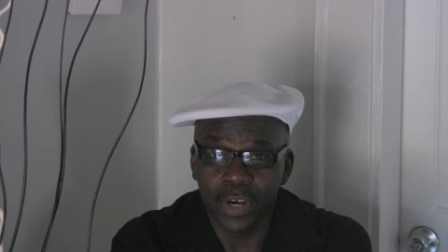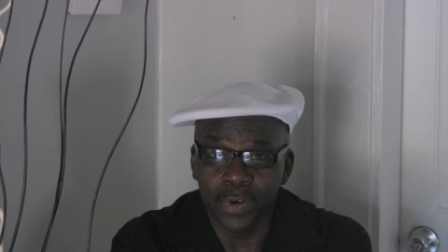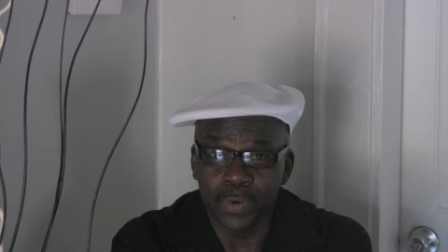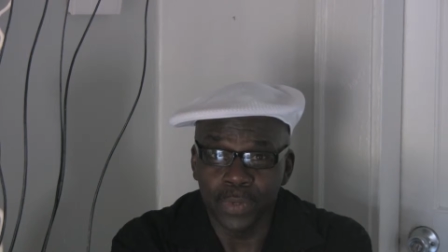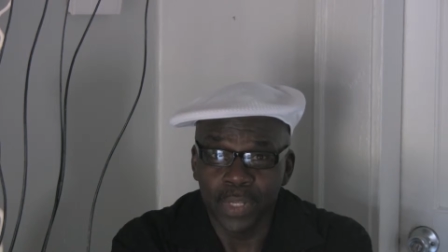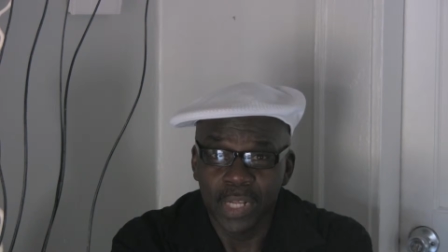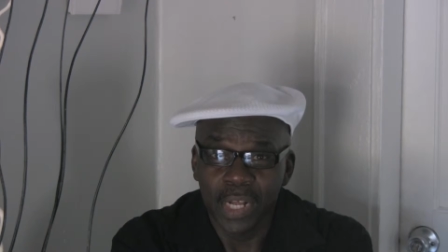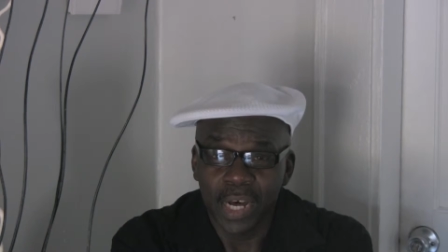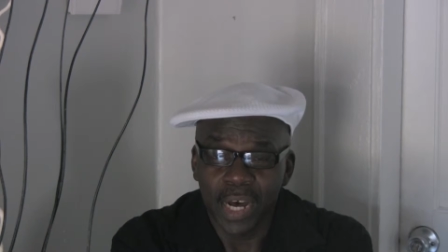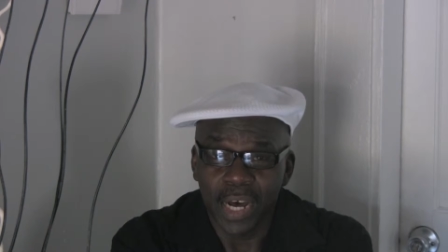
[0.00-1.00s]
cold.
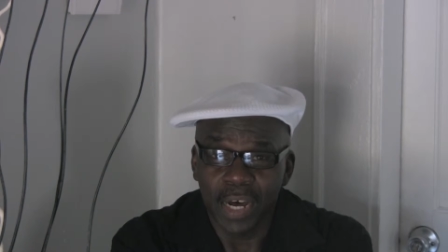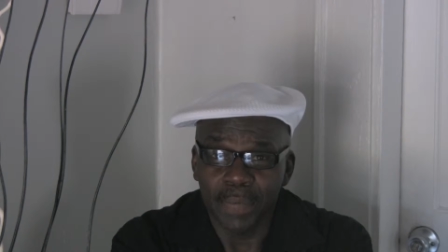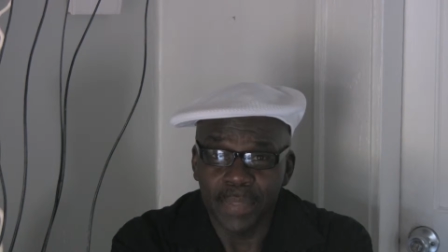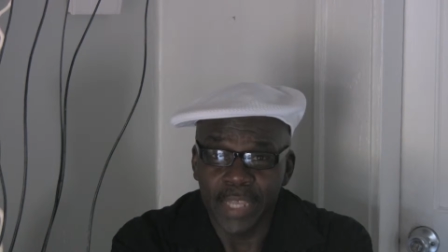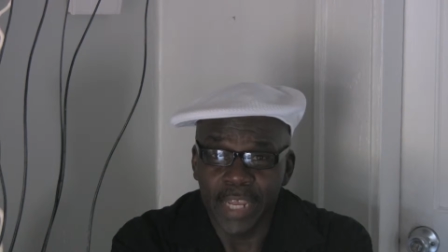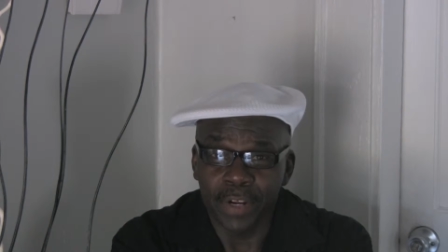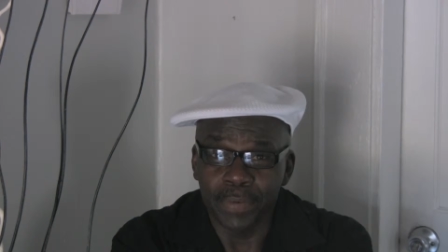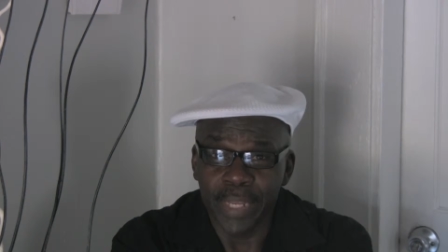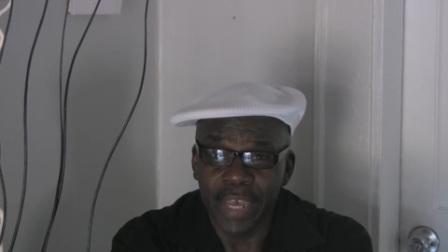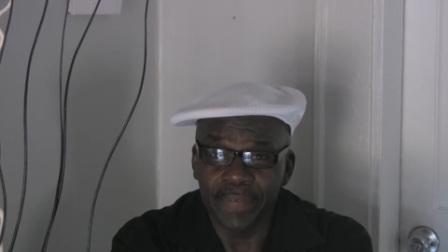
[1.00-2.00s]
They
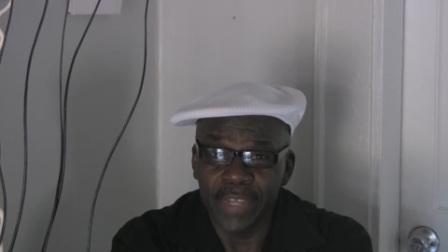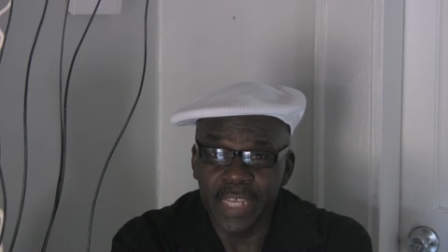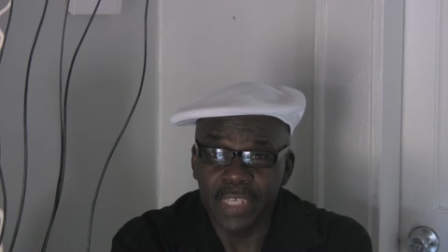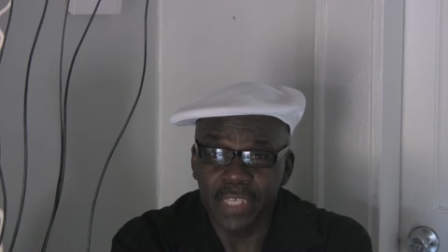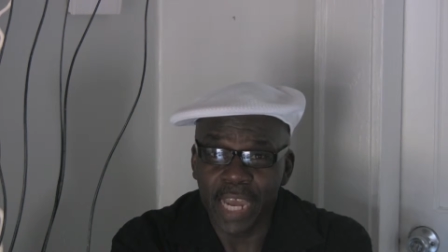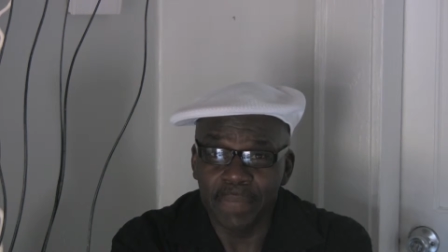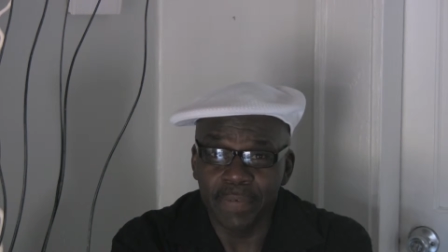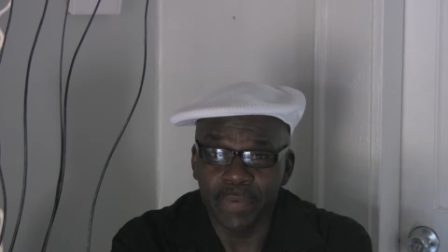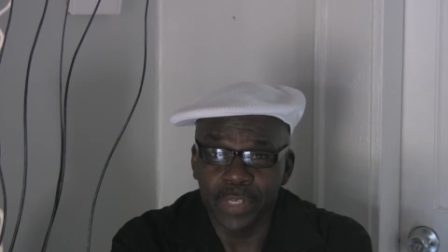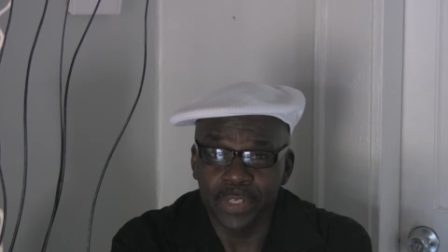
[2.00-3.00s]
don't have any type
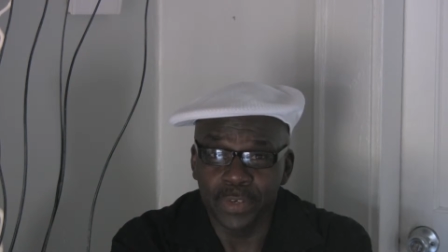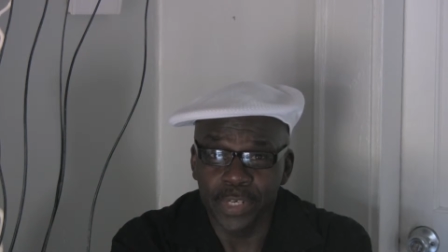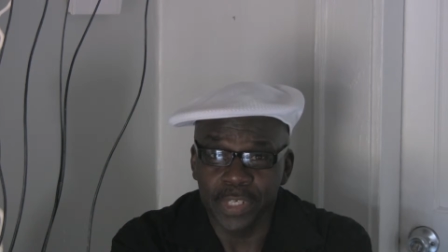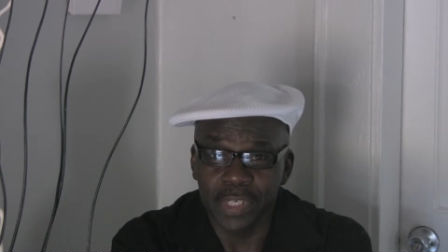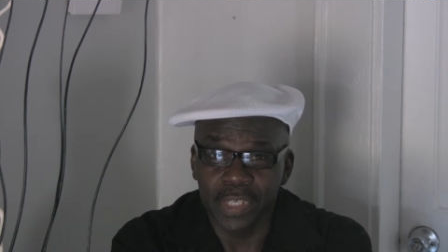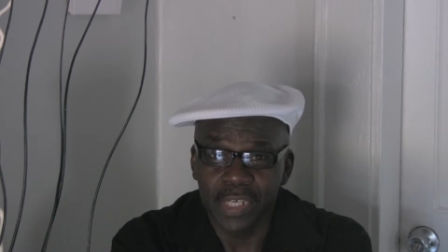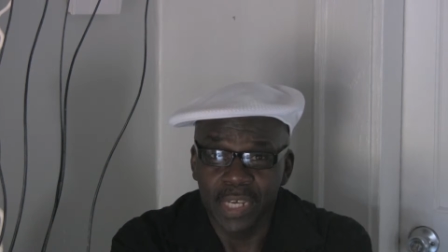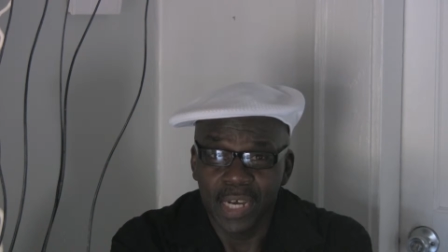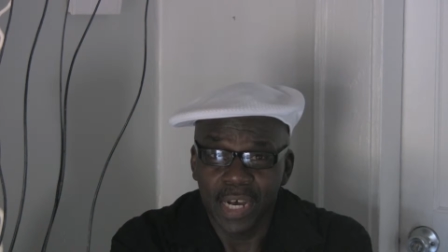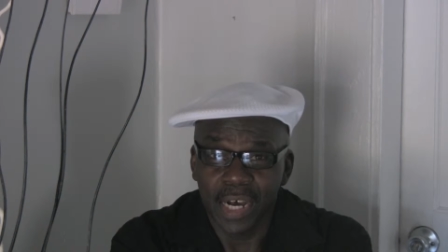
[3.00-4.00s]
of resources.
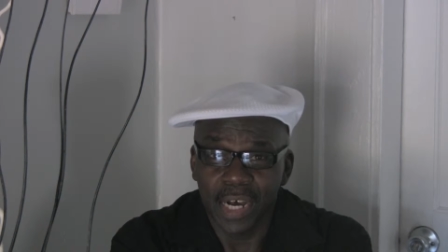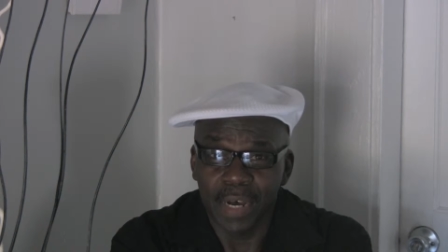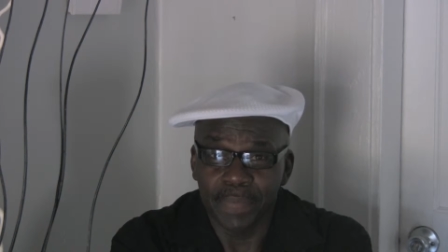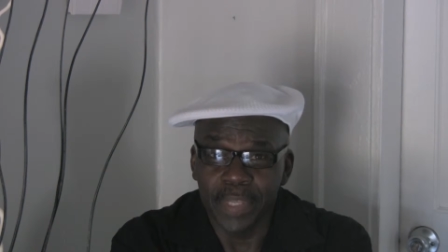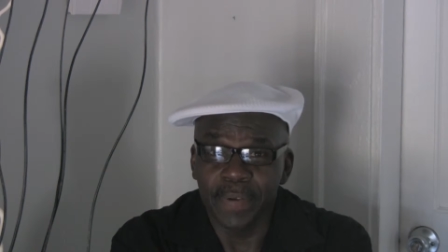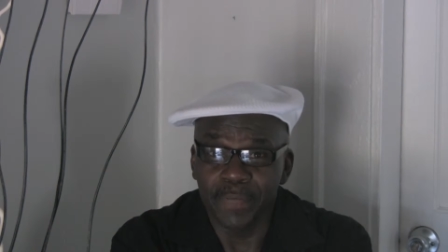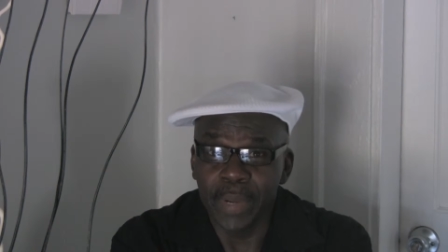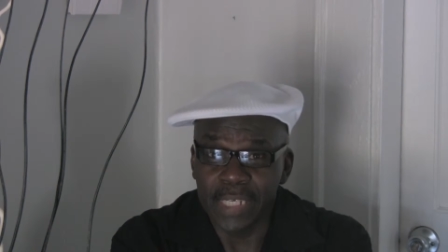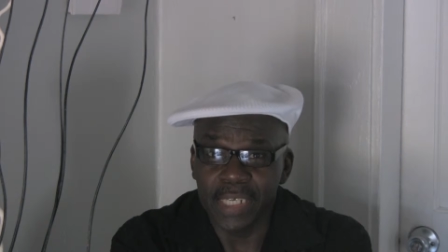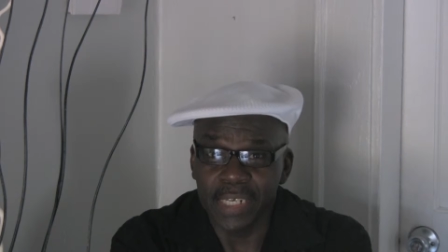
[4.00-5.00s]
They're
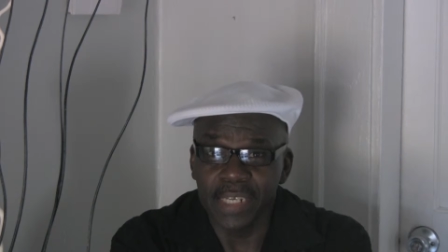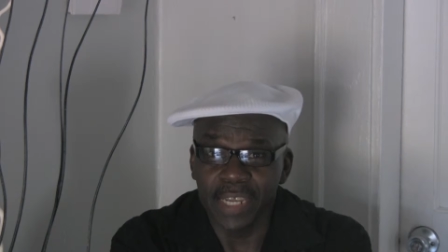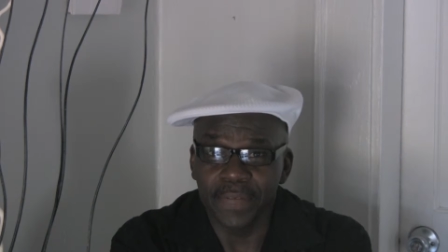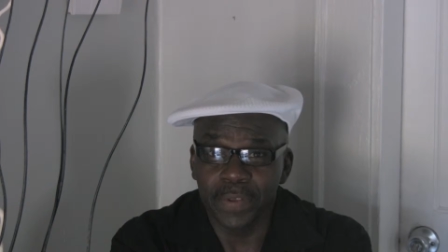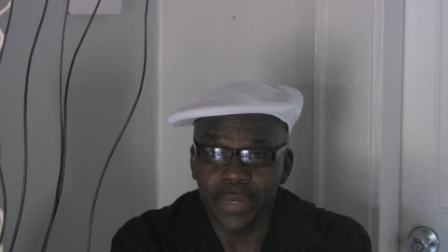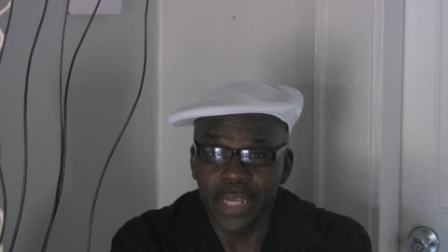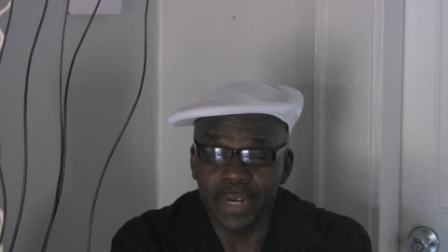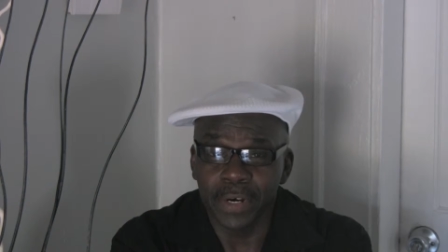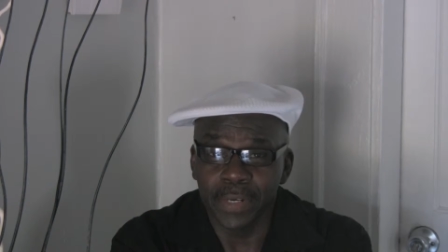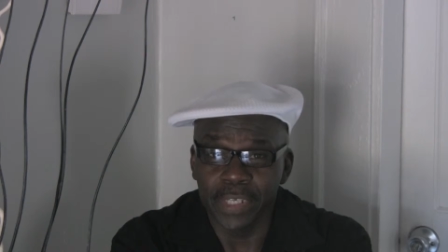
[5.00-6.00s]
basically left on their
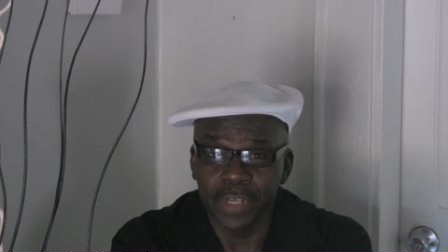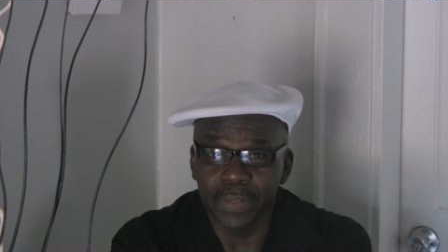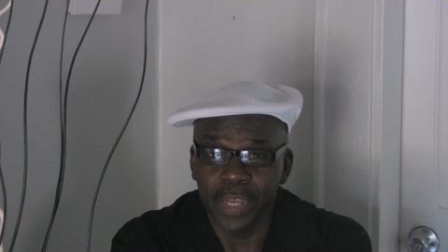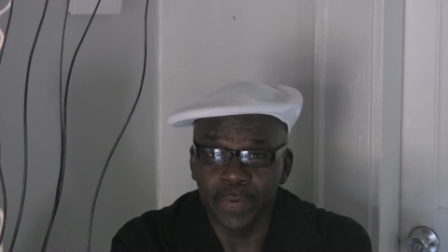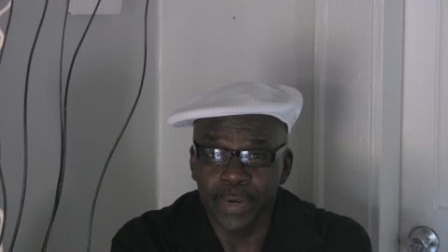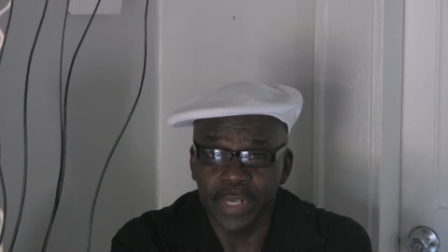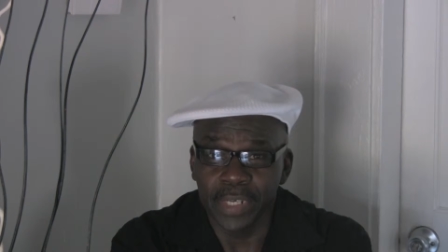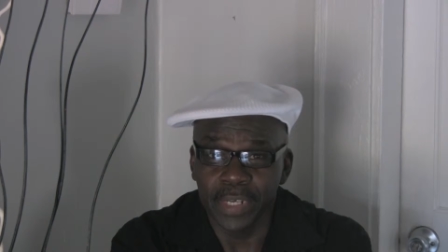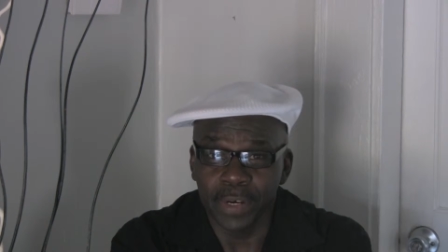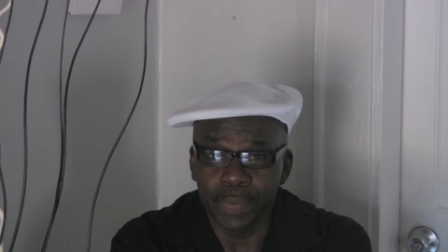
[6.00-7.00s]
own as though they were an
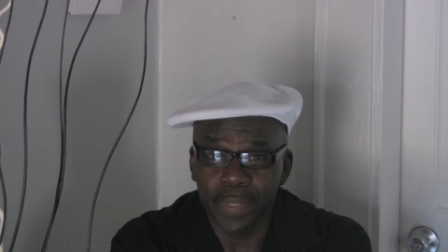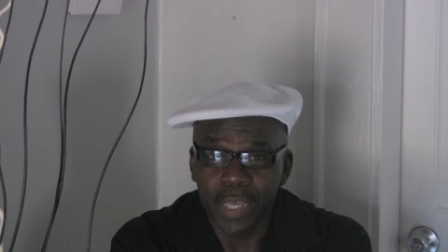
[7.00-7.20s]
adult.